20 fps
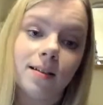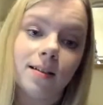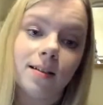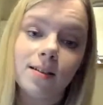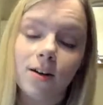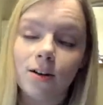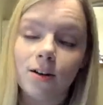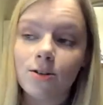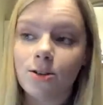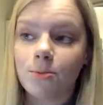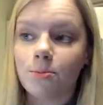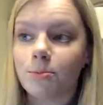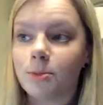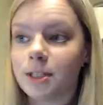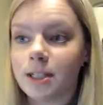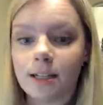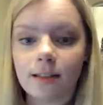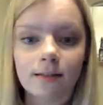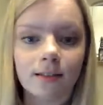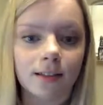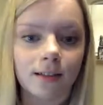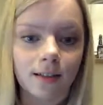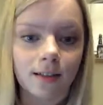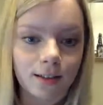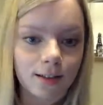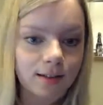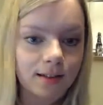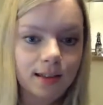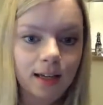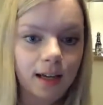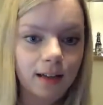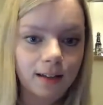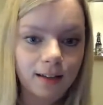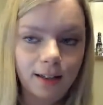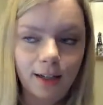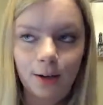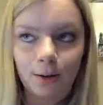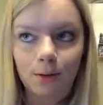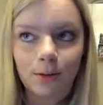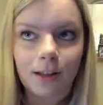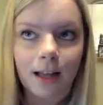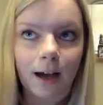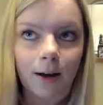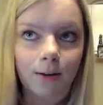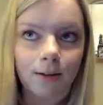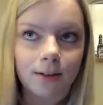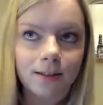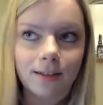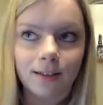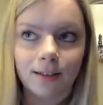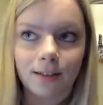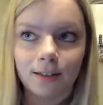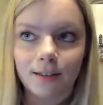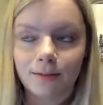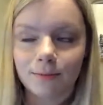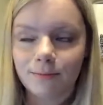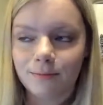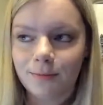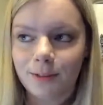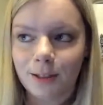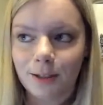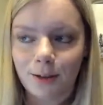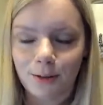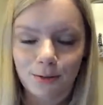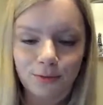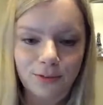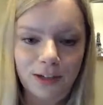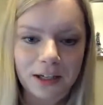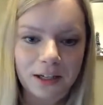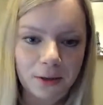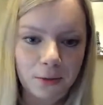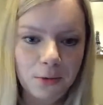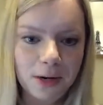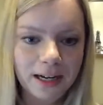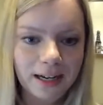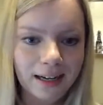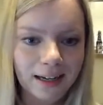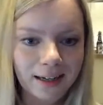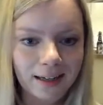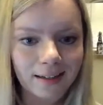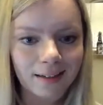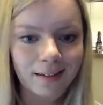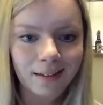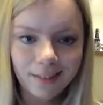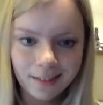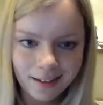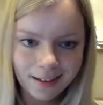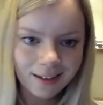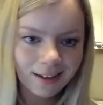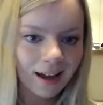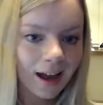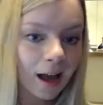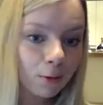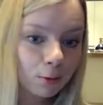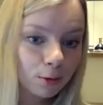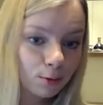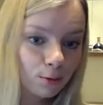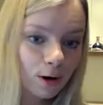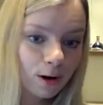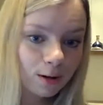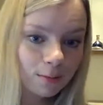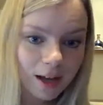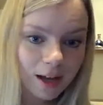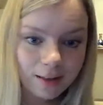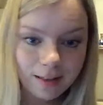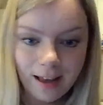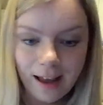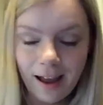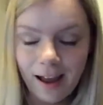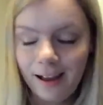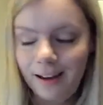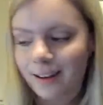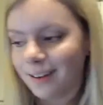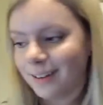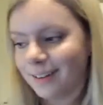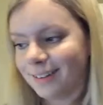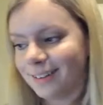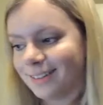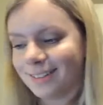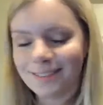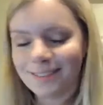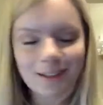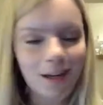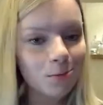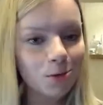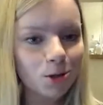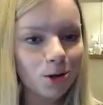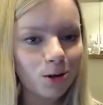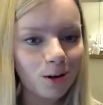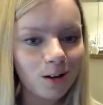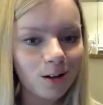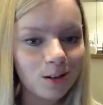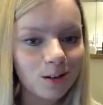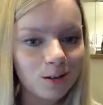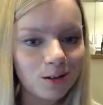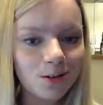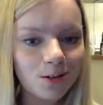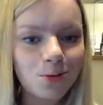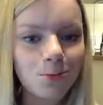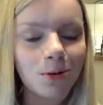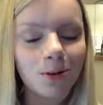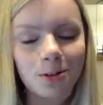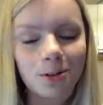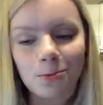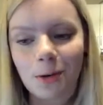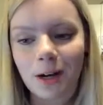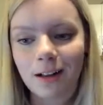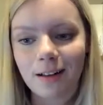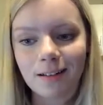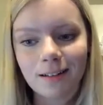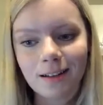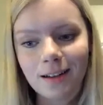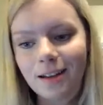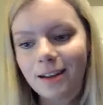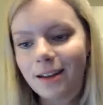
it's hard to predict, and like you said, cloud is gonna, fade away, and I was wrong about that, and I'm sure others were as well.